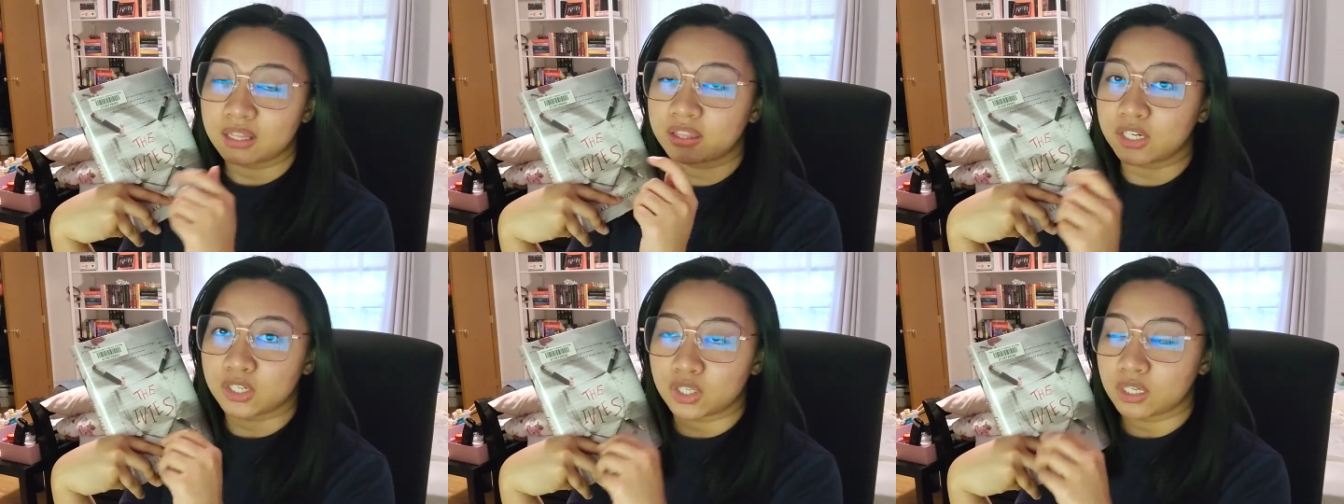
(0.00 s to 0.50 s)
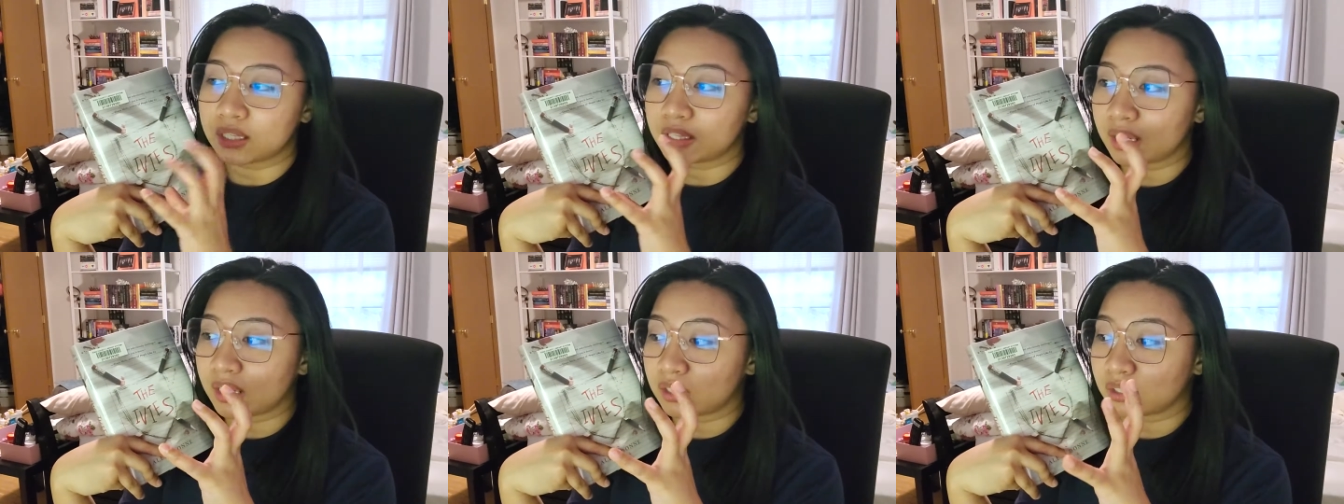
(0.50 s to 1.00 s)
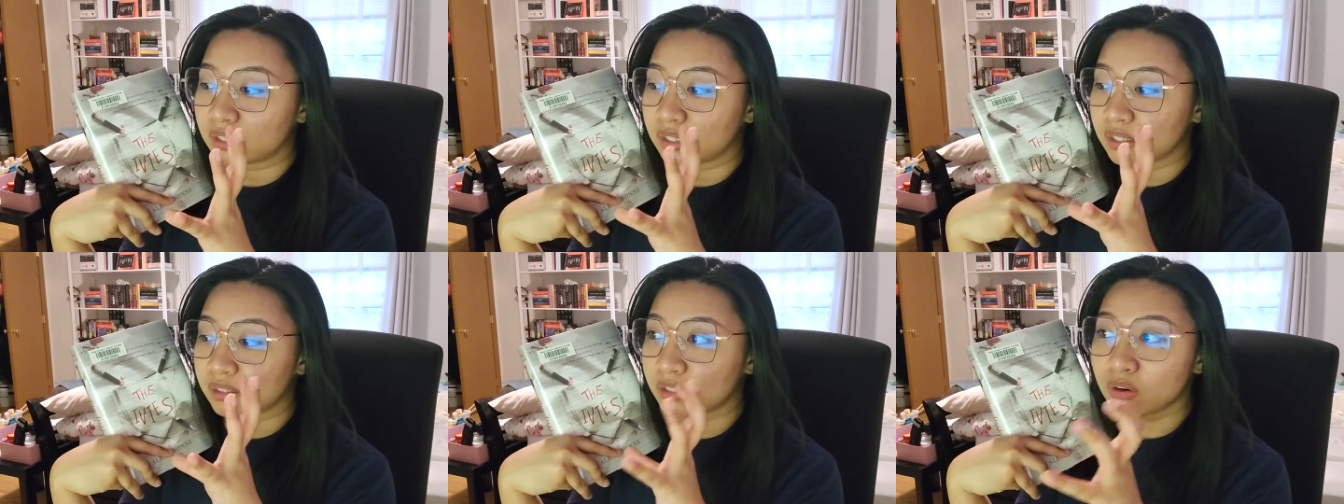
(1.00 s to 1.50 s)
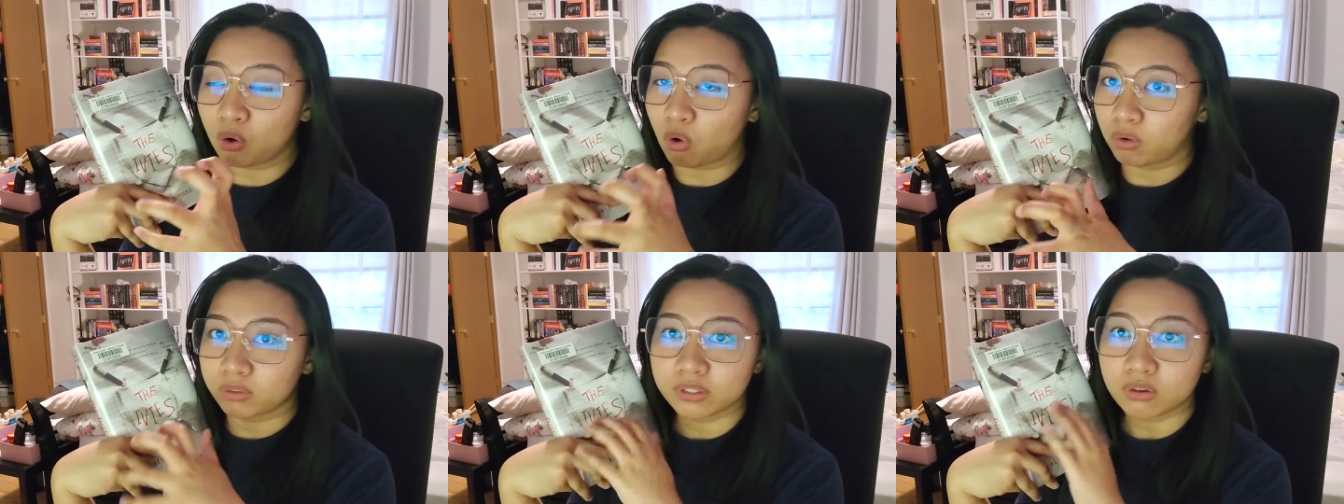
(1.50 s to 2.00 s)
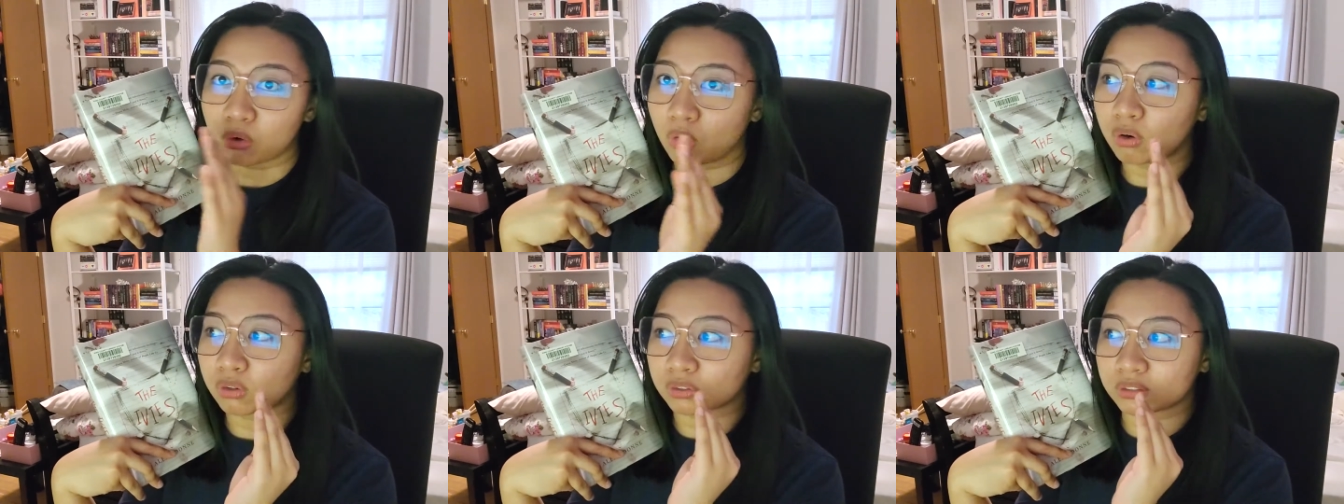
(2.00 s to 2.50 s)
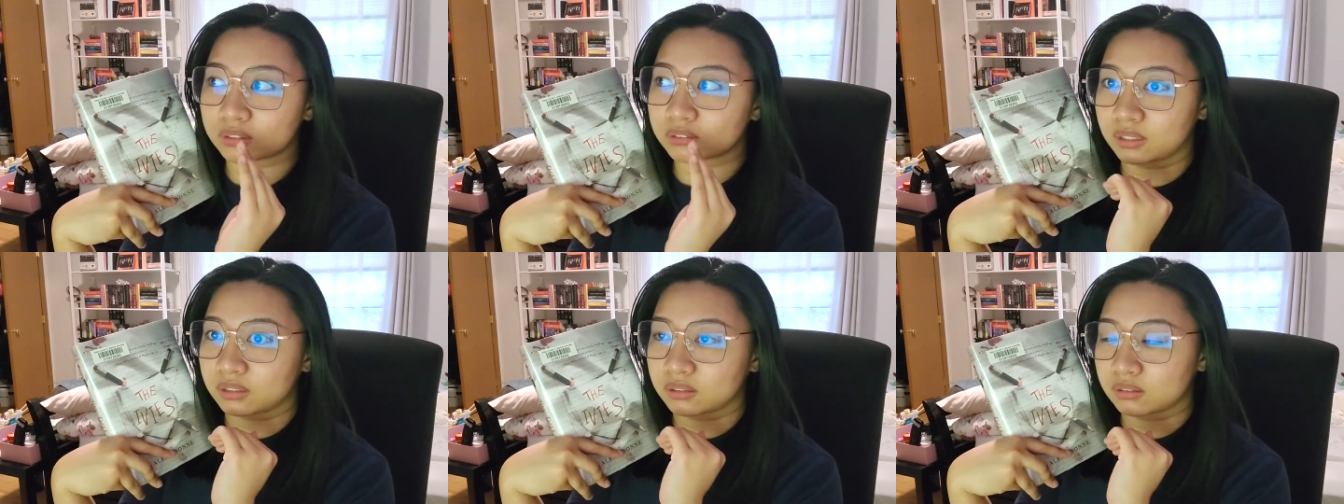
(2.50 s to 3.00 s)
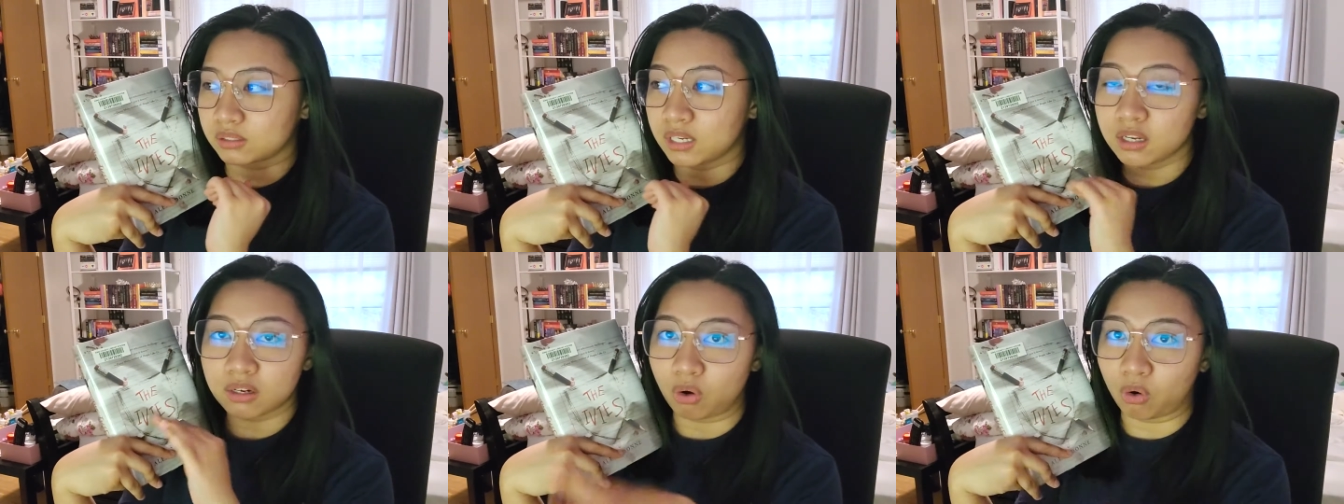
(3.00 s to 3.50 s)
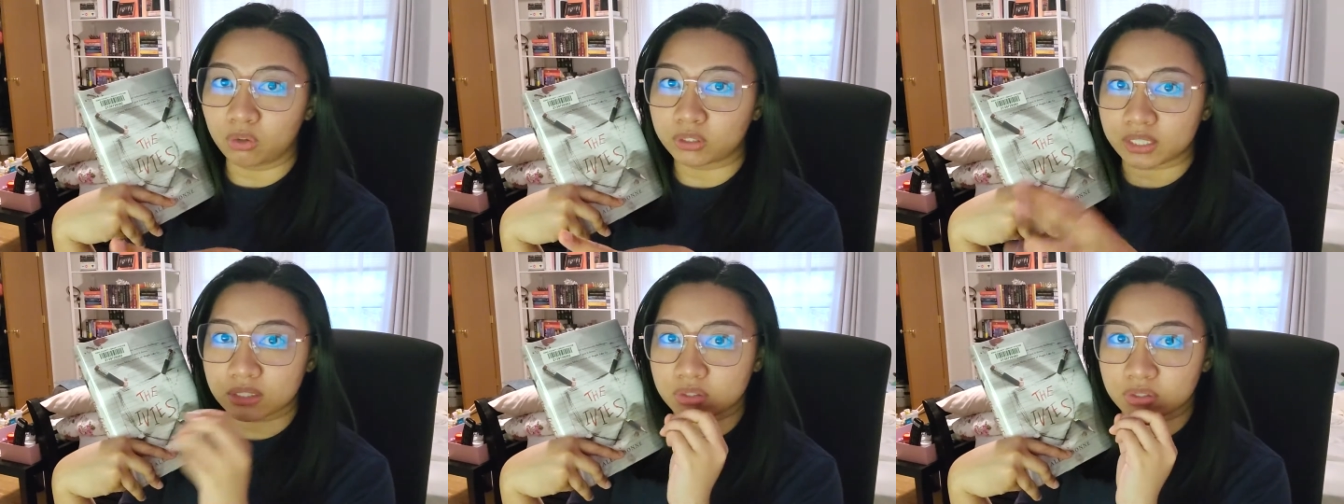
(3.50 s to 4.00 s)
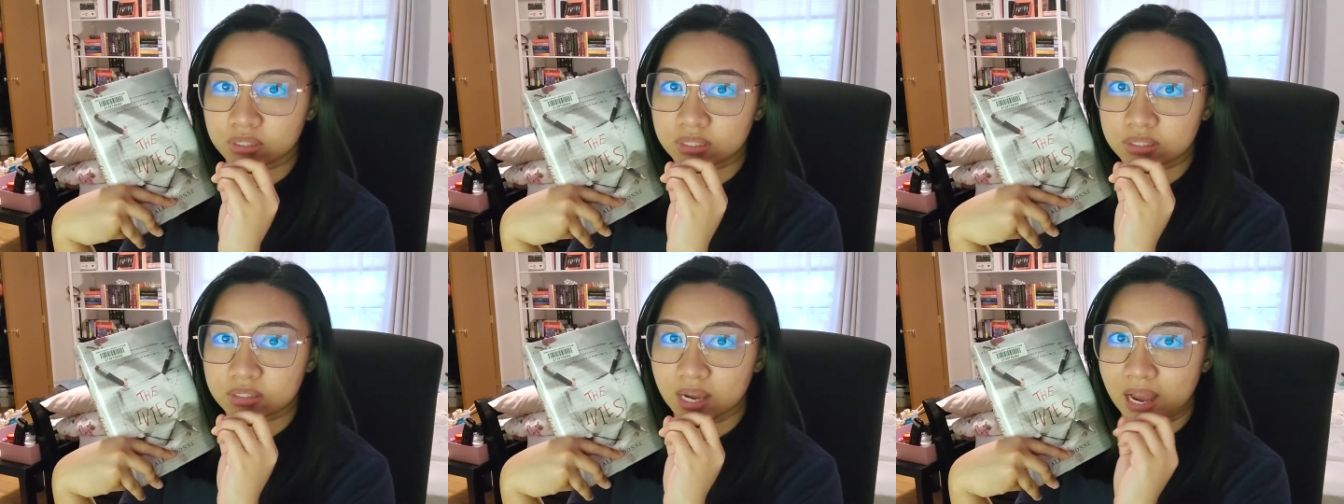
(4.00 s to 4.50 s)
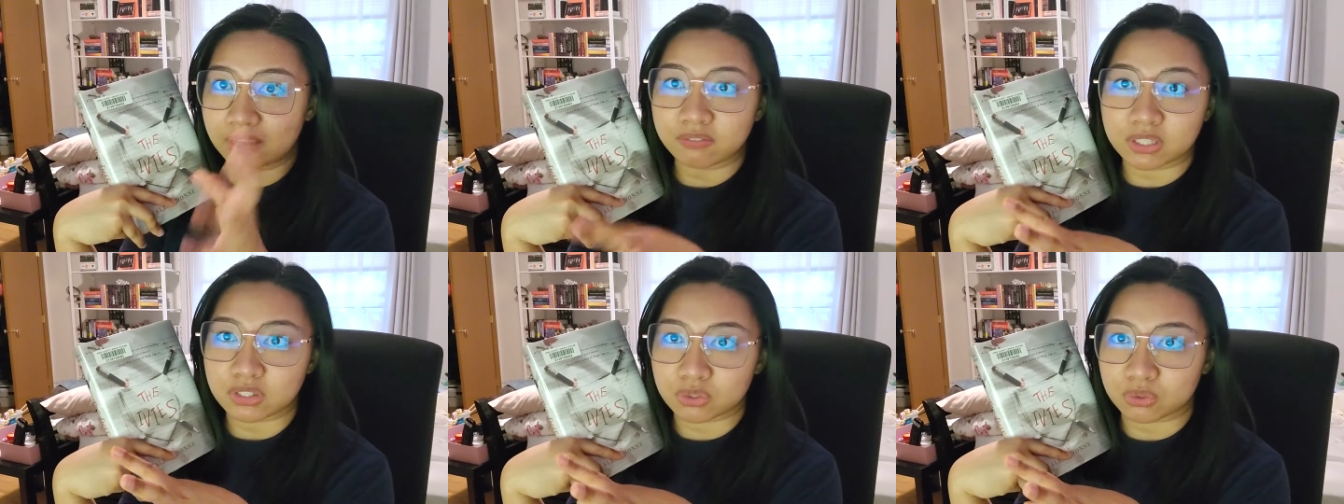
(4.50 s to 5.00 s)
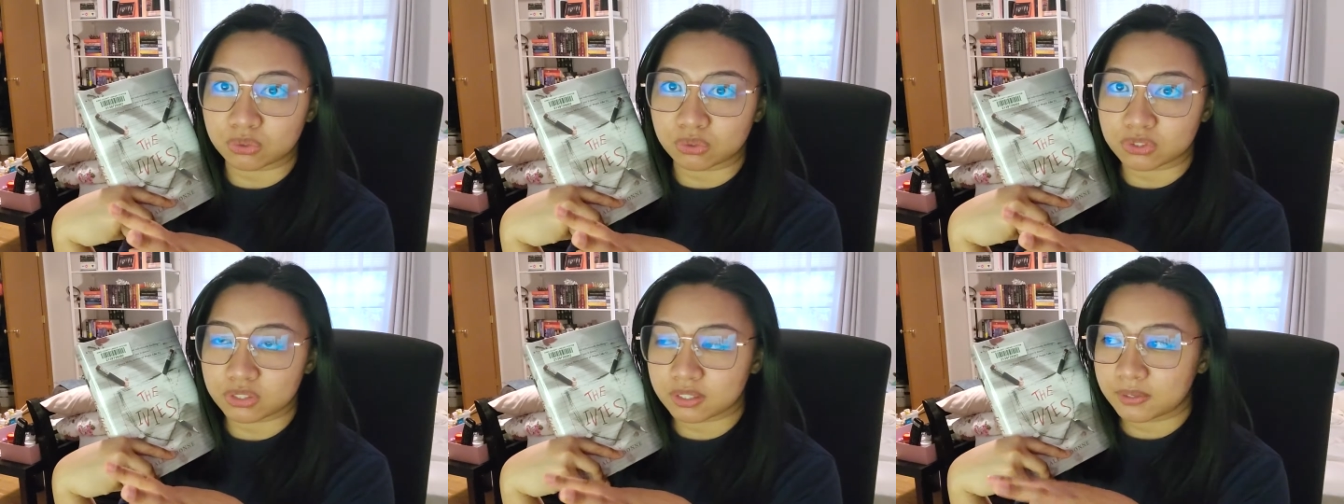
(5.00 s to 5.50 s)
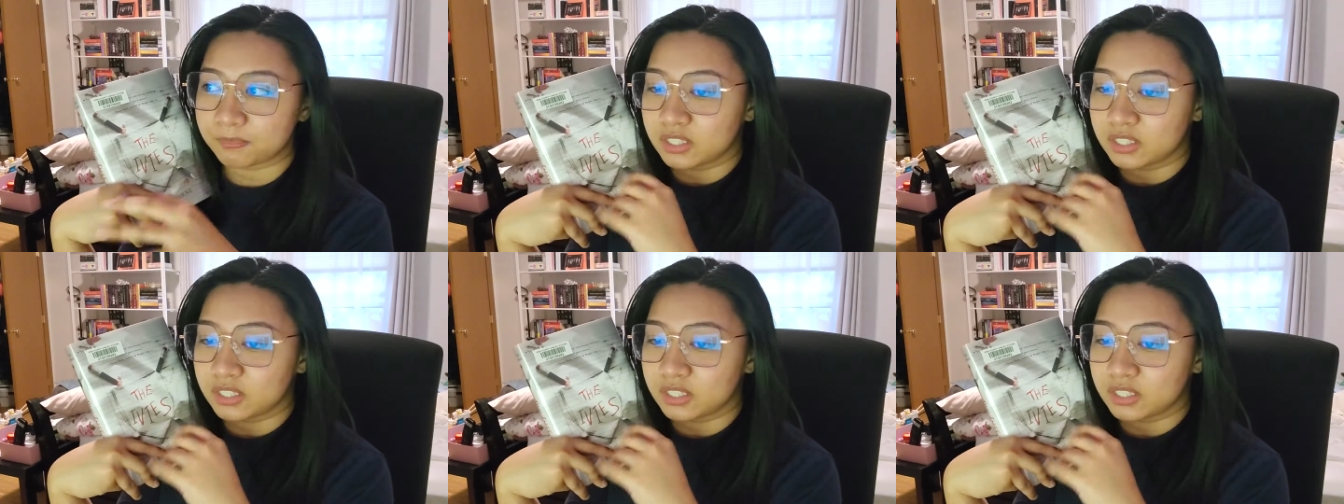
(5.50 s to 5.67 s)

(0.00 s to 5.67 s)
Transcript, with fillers: They they they're they're all like they can all get into these Ivy schools.